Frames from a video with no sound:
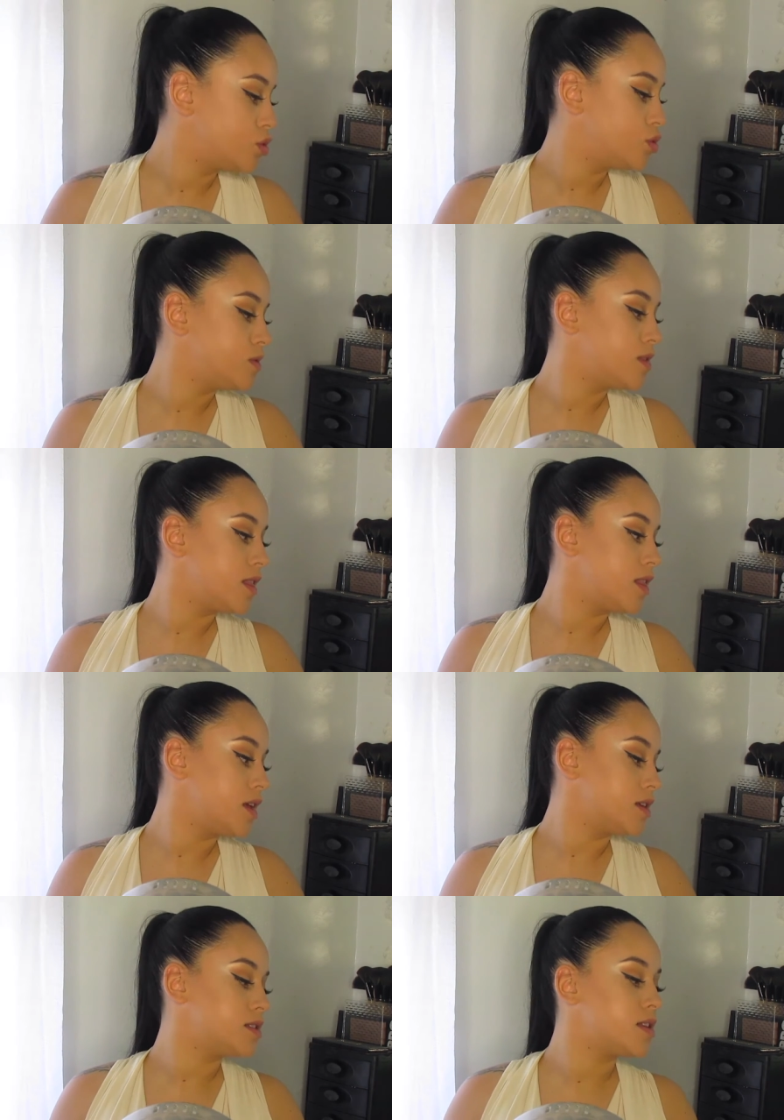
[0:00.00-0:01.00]
Use
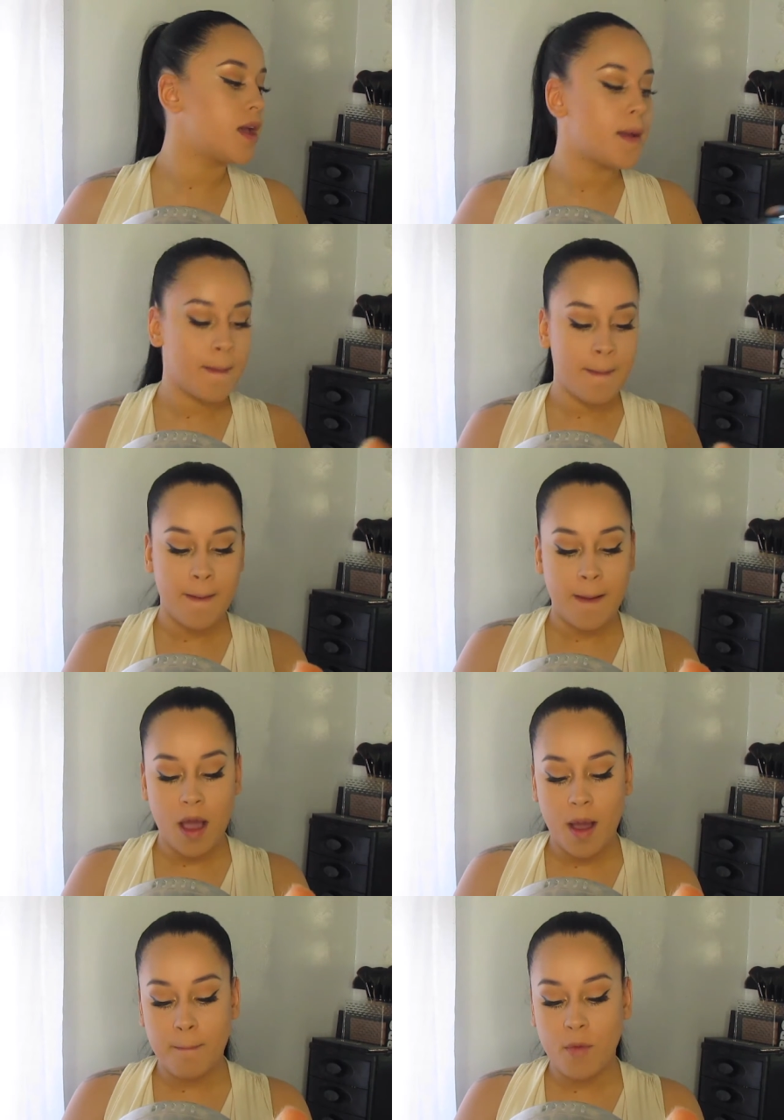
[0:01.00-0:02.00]
this
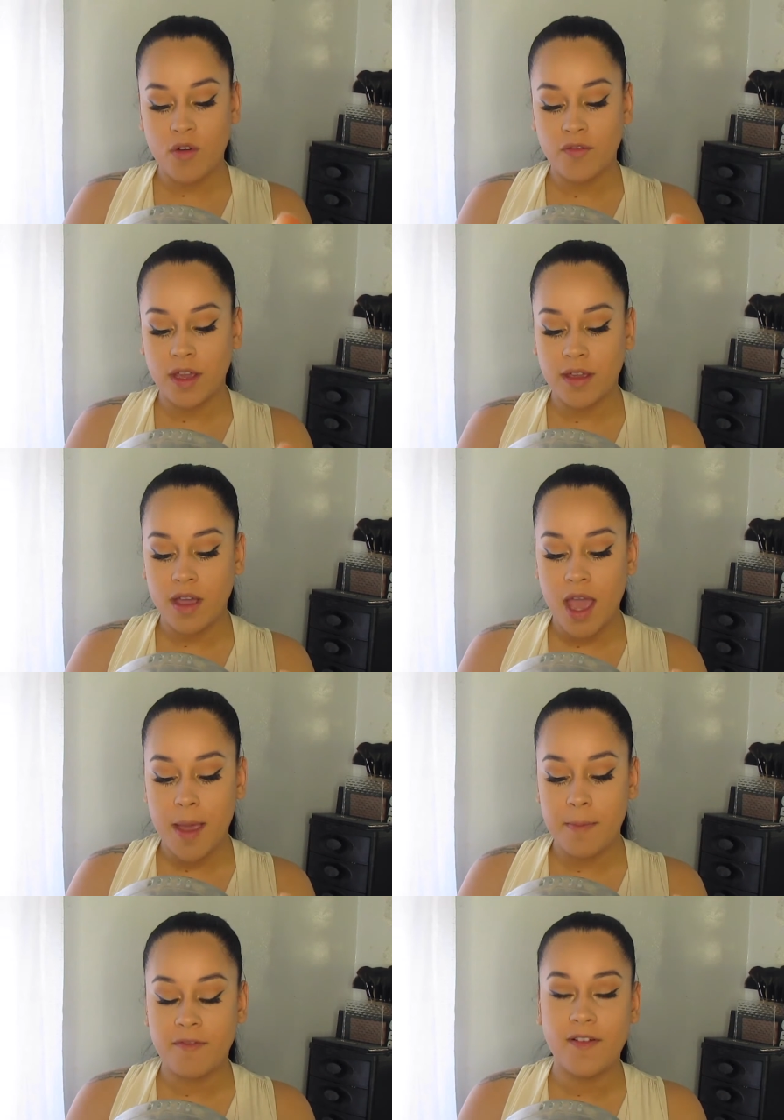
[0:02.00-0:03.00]
Morphe
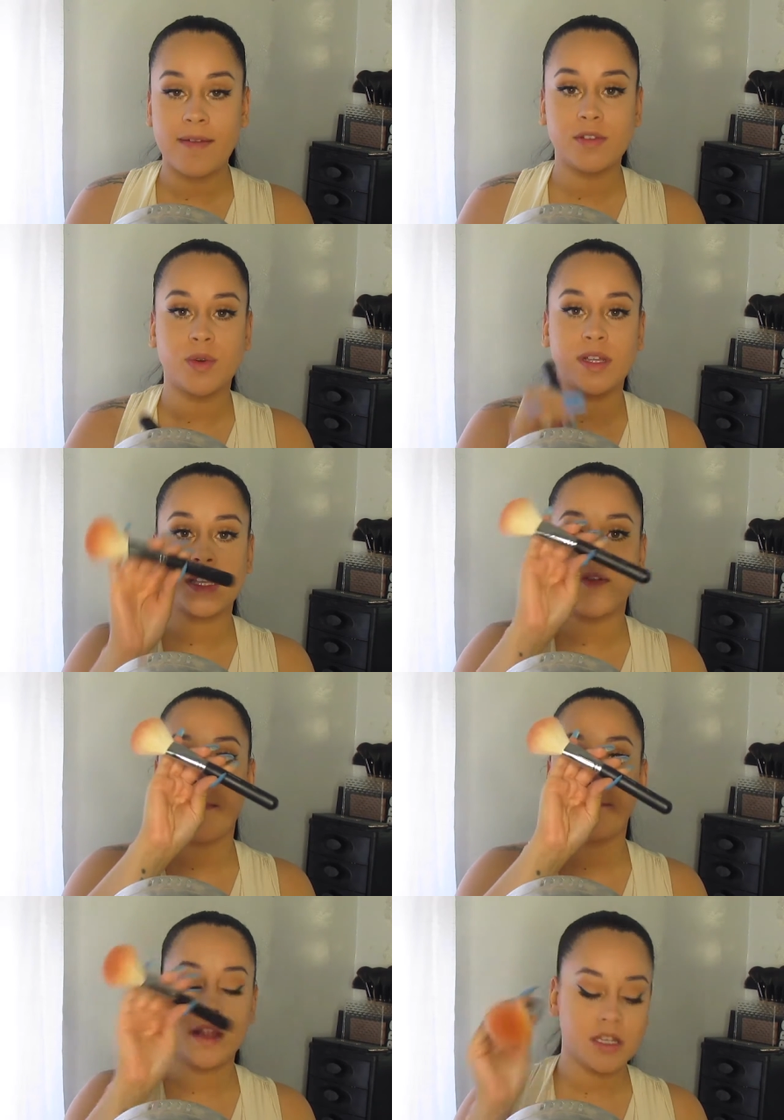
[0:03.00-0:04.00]

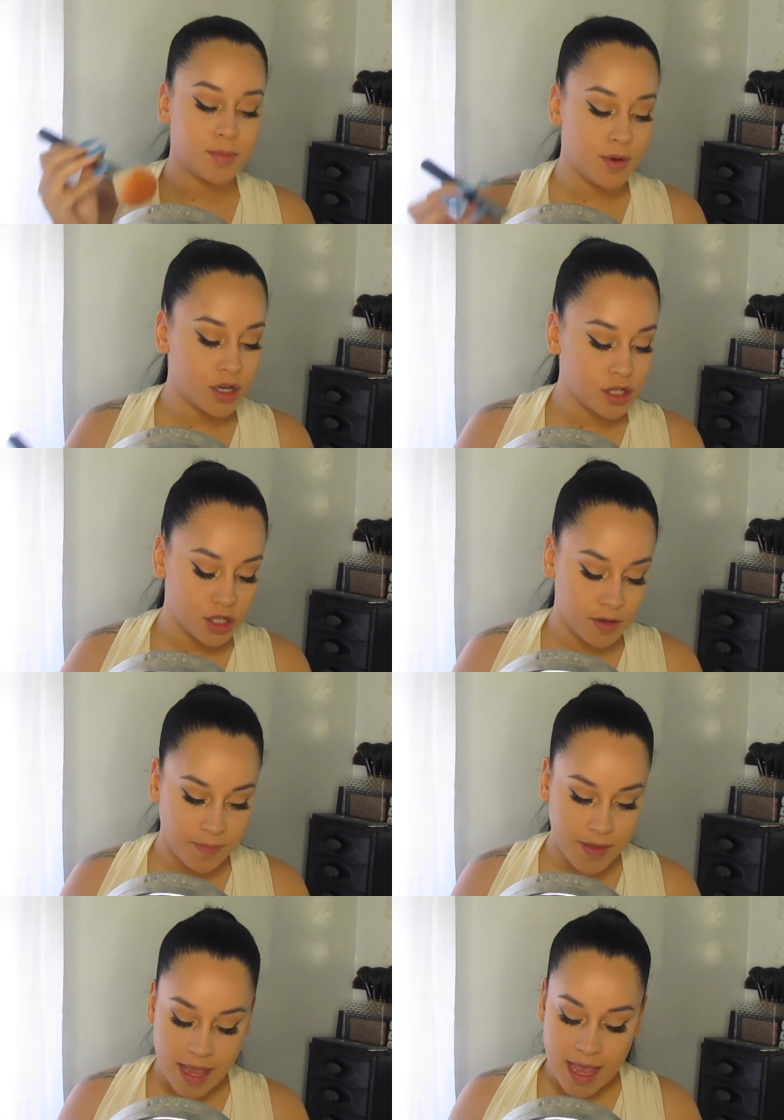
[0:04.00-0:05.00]
M527 blush brush,
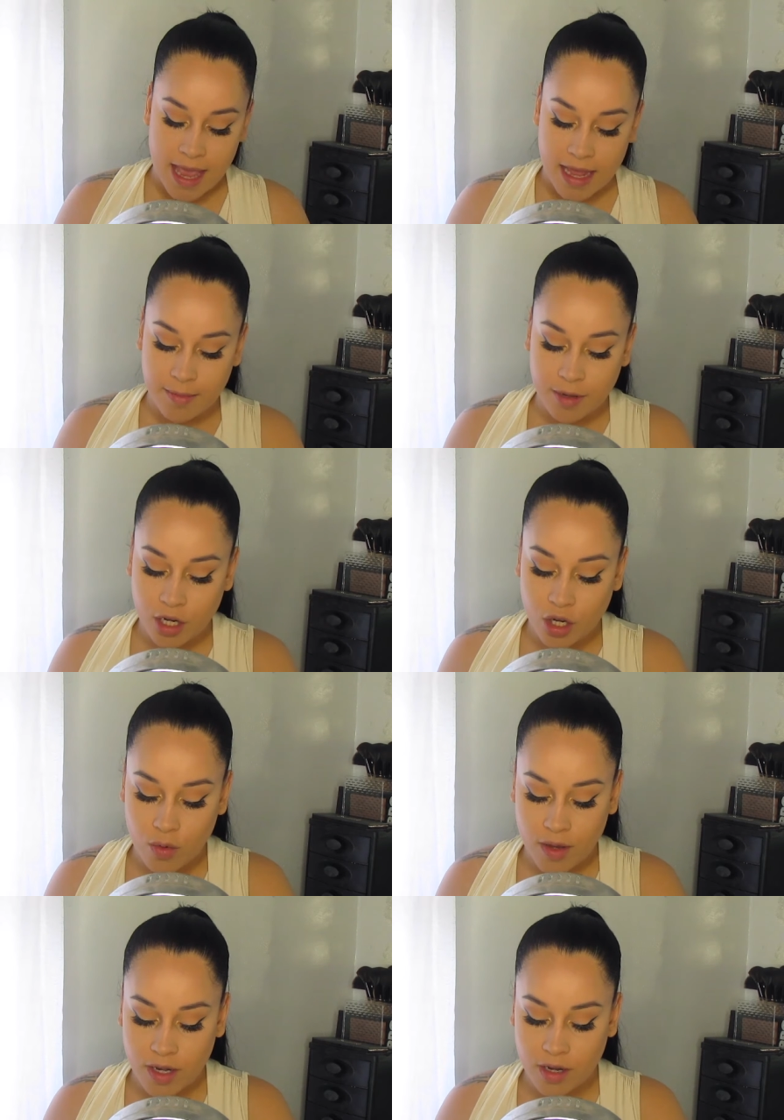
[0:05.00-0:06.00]
and I'm gonna
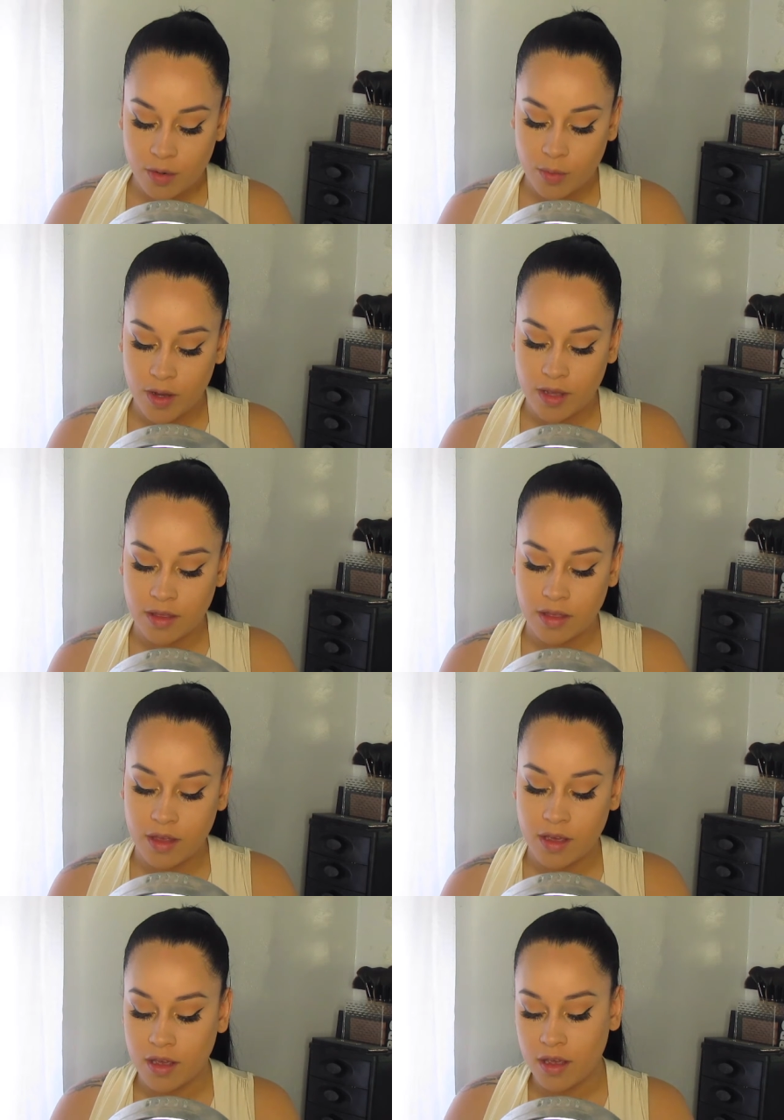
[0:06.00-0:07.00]
go in with
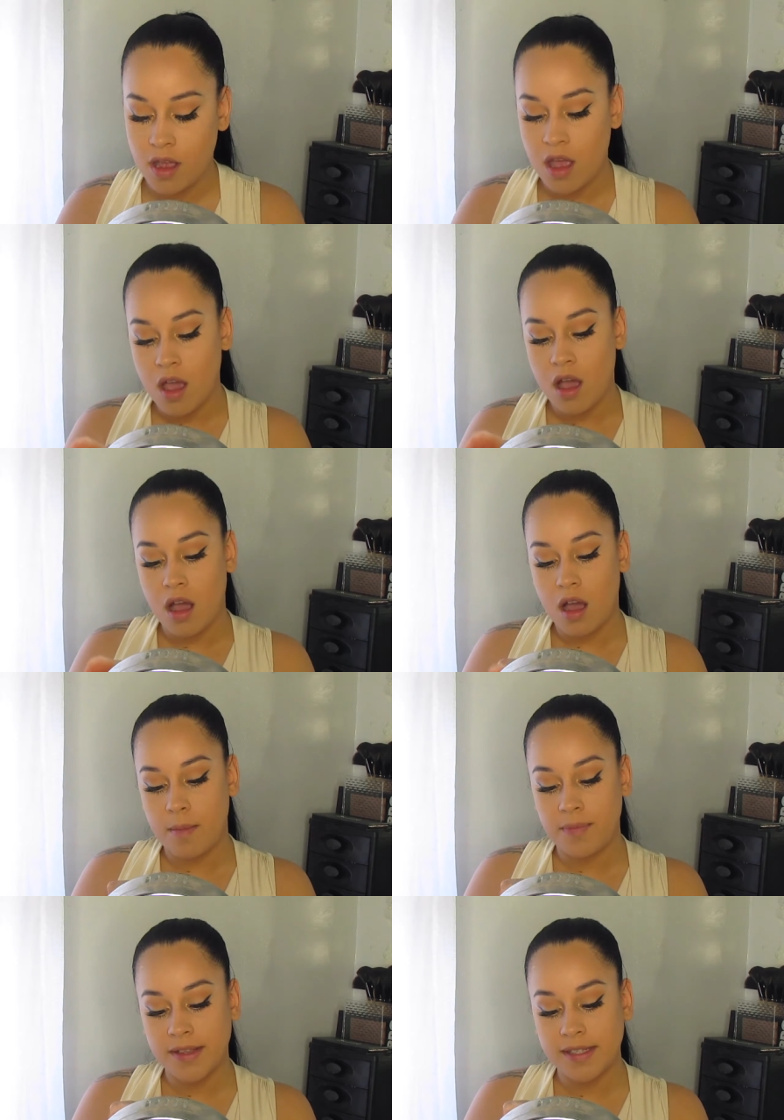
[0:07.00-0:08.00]

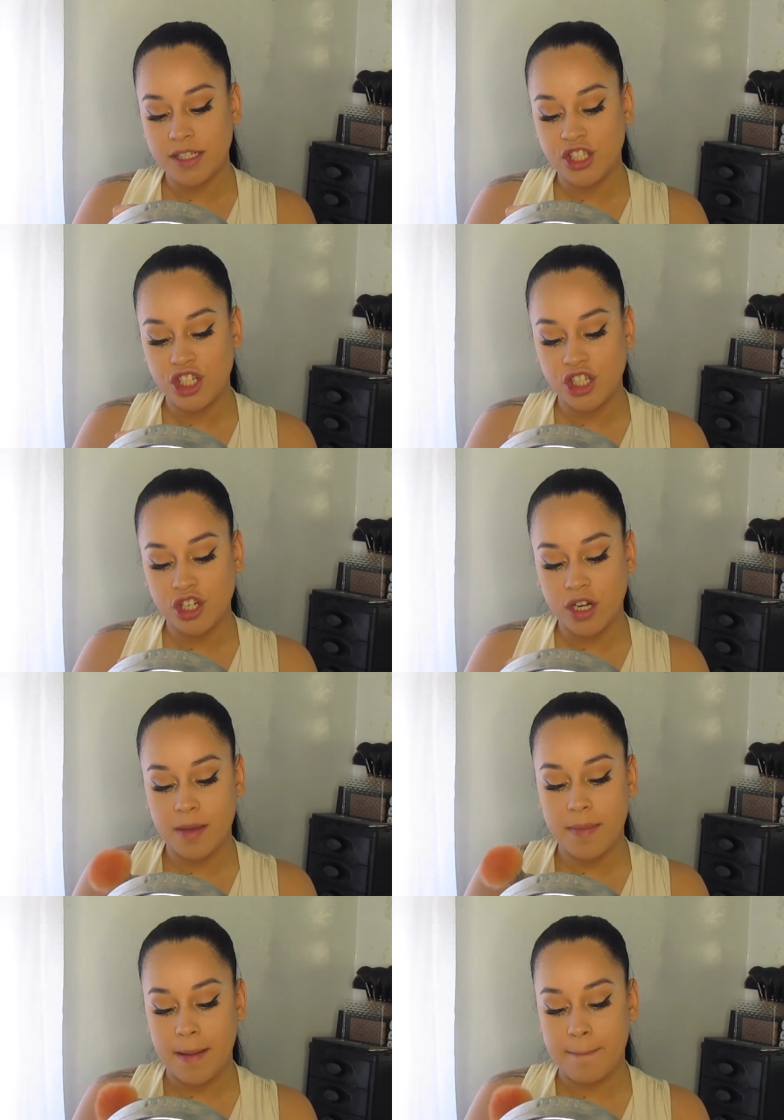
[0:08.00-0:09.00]
this is
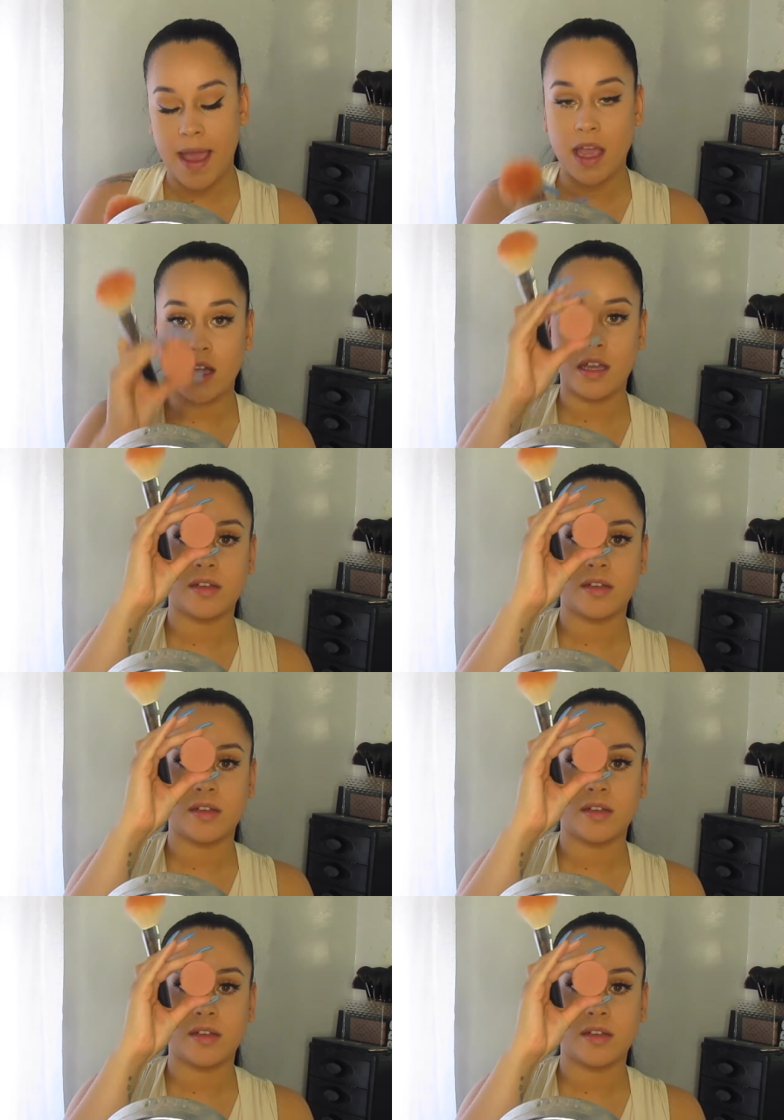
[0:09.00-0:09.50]
Gingerly by MAC,